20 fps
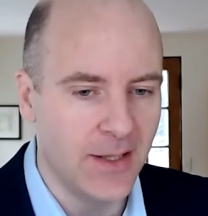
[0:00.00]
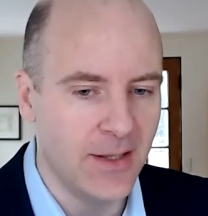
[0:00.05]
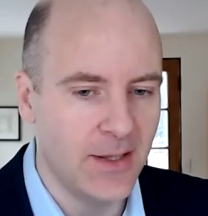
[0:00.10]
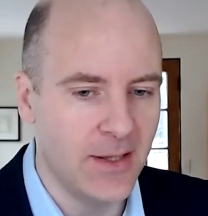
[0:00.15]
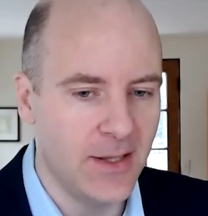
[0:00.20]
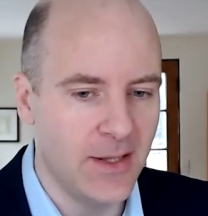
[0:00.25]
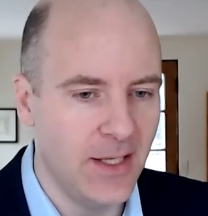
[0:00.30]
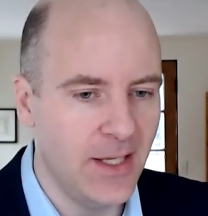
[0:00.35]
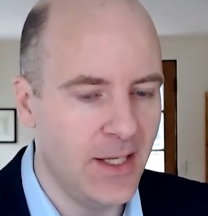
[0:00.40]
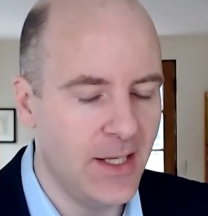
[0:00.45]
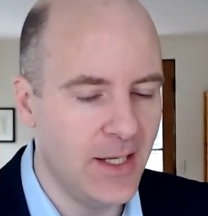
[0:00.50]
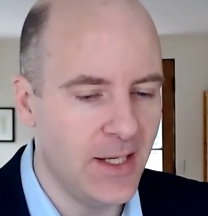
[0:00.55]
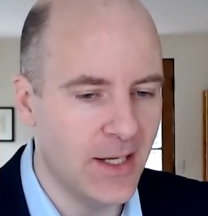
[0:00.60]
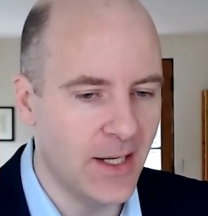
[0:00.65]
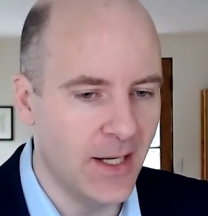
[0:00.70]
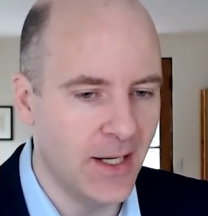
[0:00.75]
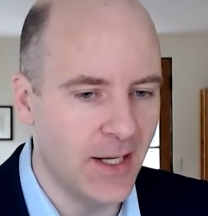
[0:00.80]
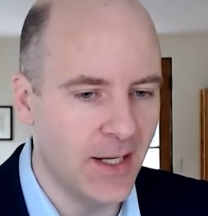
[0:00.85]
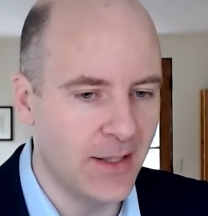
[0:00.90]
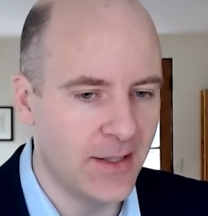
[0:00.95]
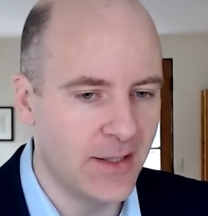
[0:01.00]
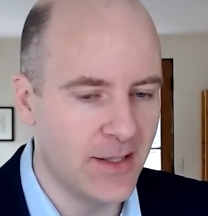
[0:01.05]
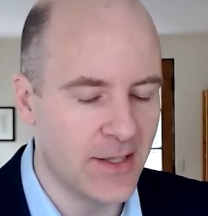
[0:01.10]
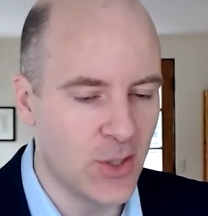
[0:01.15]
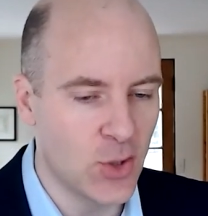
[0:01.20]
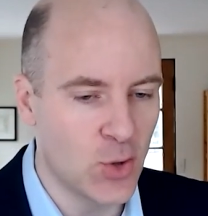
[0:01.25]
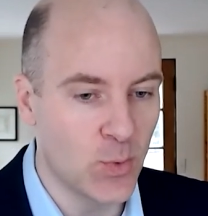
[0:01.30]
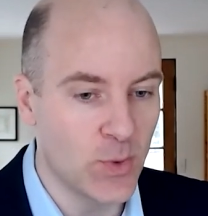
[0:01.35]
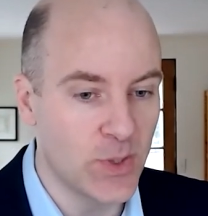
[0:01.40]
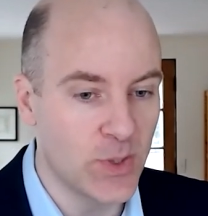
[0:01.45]
the
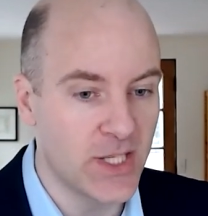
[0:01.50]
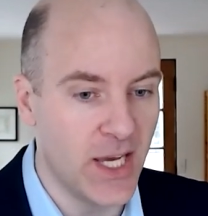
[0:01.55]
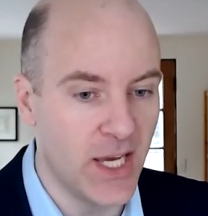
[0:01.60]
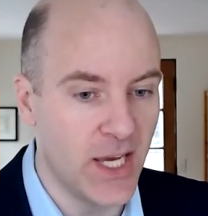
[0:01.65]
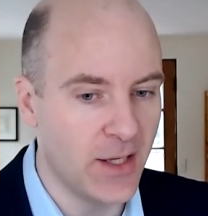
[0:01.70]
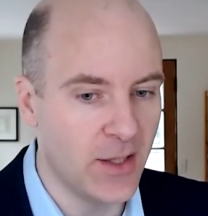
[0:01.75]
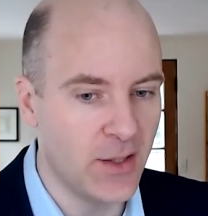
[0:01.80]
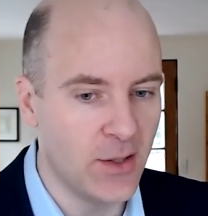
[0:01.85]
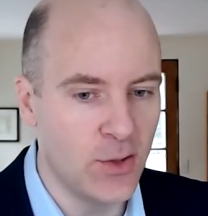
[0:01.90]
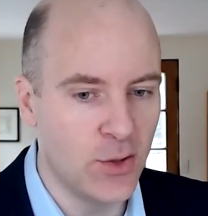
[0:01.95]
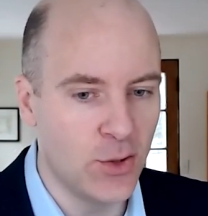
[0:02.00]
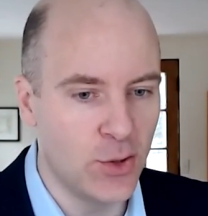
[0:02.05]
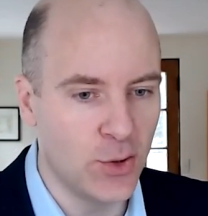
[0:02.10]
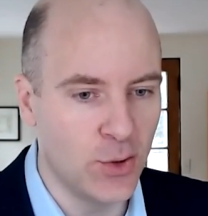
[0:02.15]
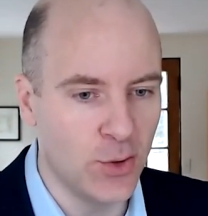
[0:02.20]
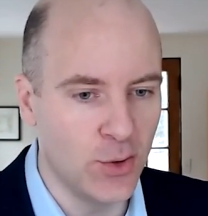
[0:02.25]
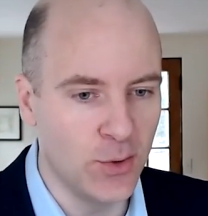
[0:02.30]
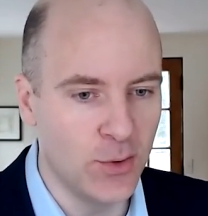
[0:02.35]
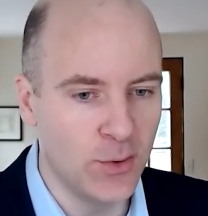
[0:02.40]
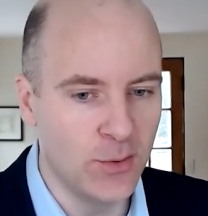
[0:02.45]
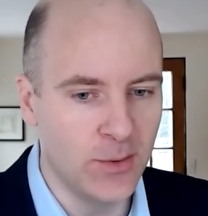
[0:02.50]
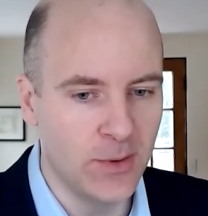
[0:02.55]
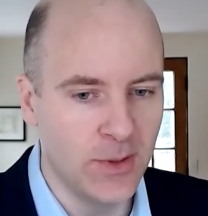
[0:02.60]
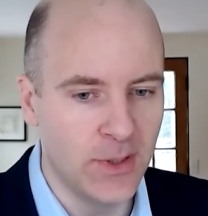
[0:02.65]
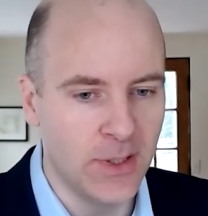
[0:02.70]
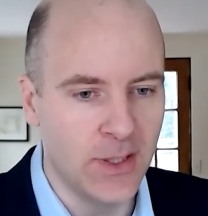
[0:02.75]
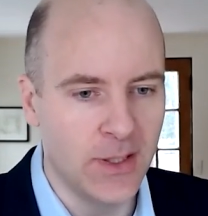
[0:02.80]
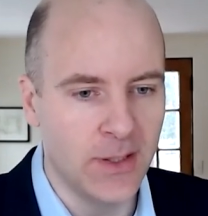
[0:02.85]
decision was taken to